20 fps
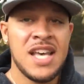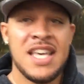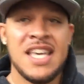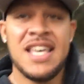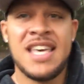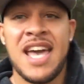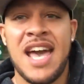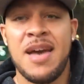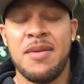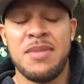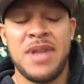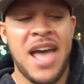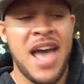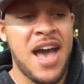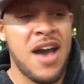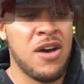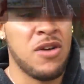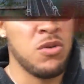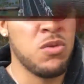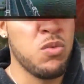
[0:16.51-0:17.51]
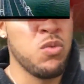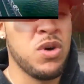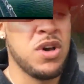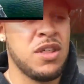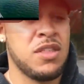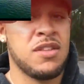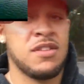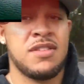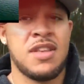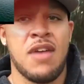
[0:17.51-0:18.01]
He came down
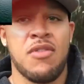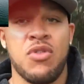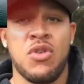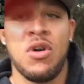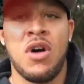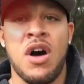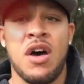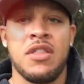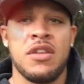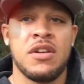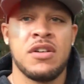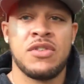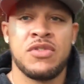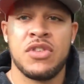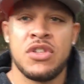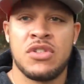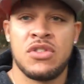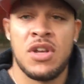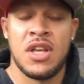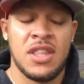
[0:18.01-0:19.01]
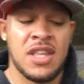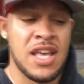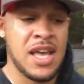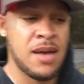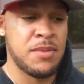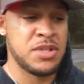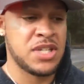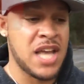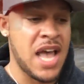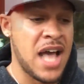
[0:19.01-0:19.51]
with several others for the Strength
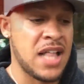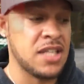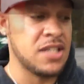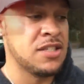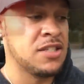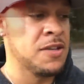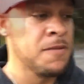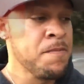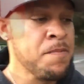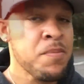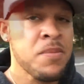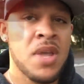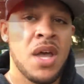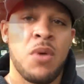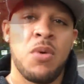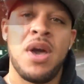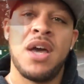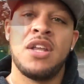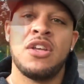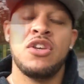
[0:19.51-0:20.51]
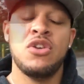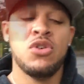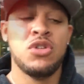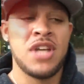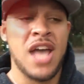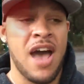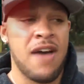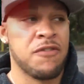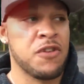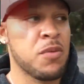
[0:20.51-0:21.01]
Camp Challenge, and we had a
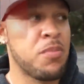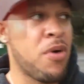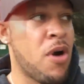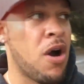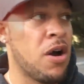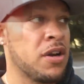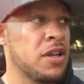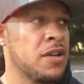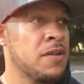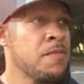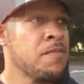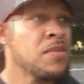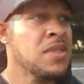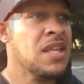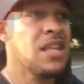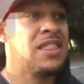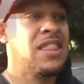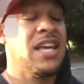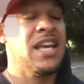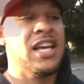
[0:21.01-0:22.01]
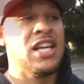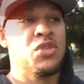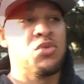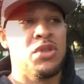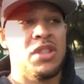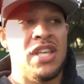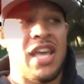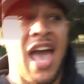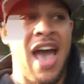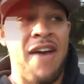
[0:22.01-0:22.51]
huge after party. The thing is
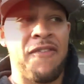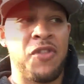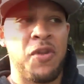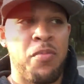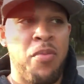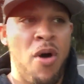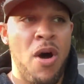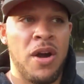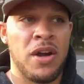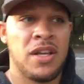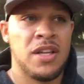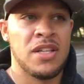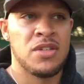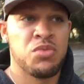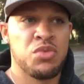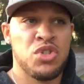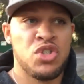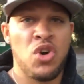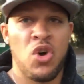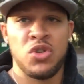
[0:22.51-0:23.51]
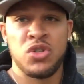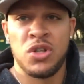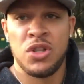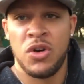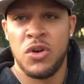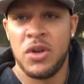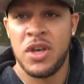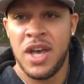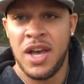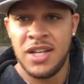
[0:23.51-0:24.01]
with the after party is we chose a
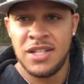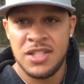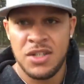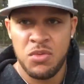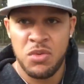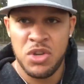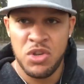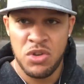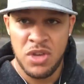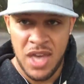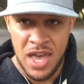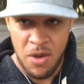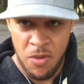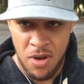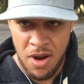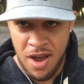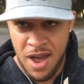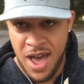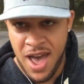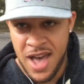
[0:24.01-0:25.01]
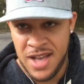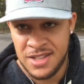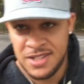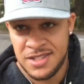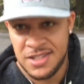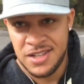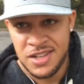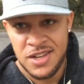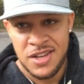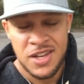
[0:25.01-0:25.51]
location where you can't wear
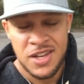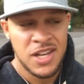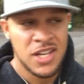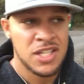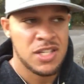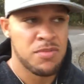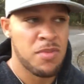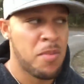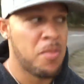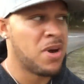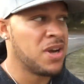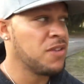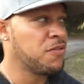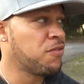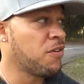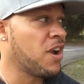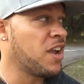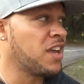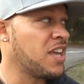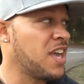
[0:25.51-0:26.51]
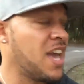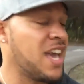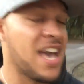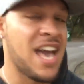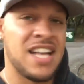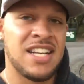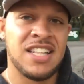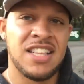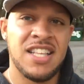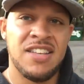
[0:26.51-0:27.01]
hats. So my buddy Frank Yang
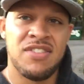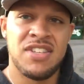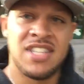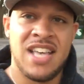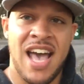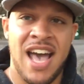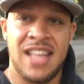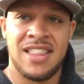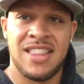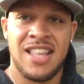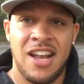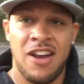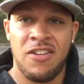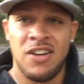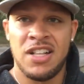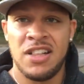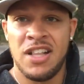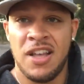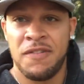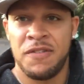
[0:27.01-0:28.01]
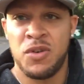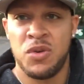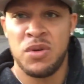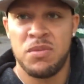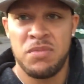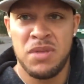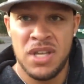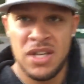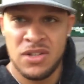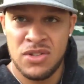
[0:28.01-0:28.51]
had to leave his hat there and he left it
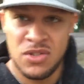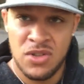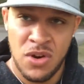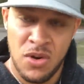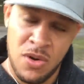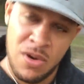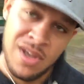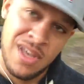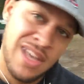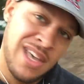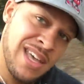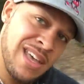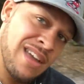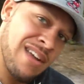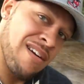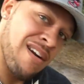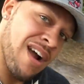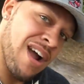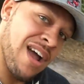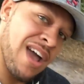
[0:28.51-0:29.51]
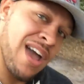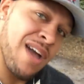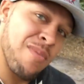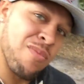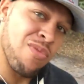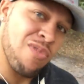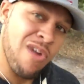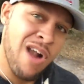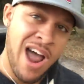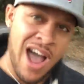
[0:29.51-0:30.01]
with me. So here I
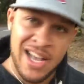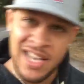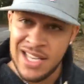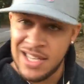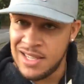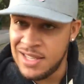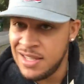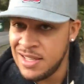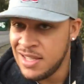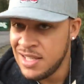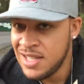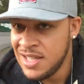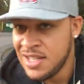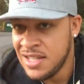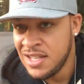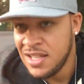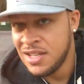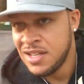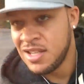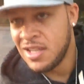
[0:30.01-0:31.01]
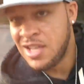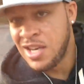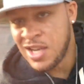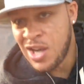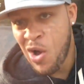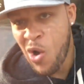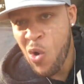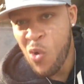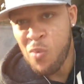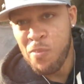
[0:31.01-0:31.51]
am rocking the good
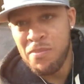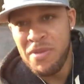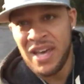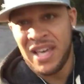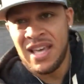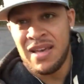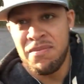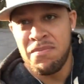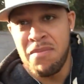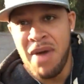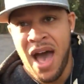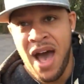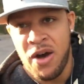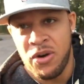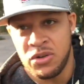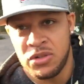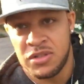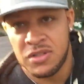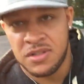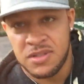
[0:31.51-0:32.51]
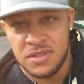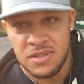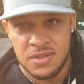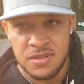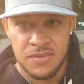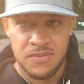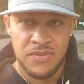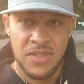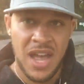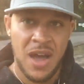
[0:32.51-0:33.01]
old Mickey Mouse.
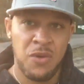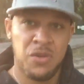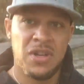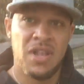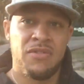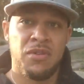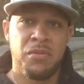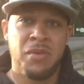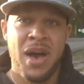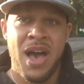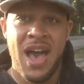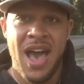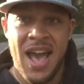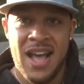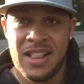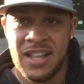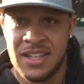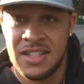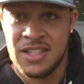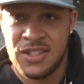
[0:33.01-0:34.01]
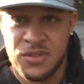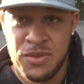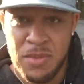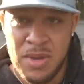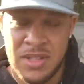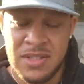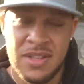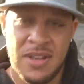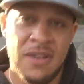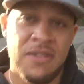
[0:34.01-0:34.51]
I would never buy a hat like this for
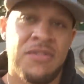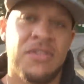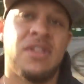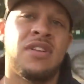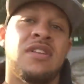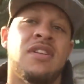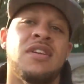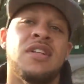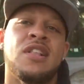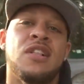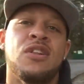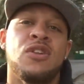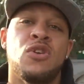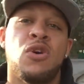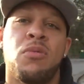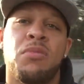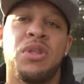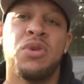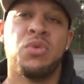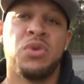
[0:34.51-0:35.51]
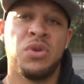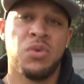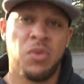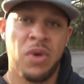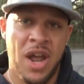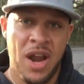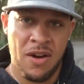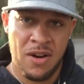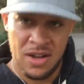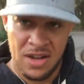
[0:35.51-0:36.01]
myself and normally wouldn't
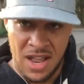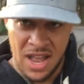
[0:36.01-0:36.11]
wear it.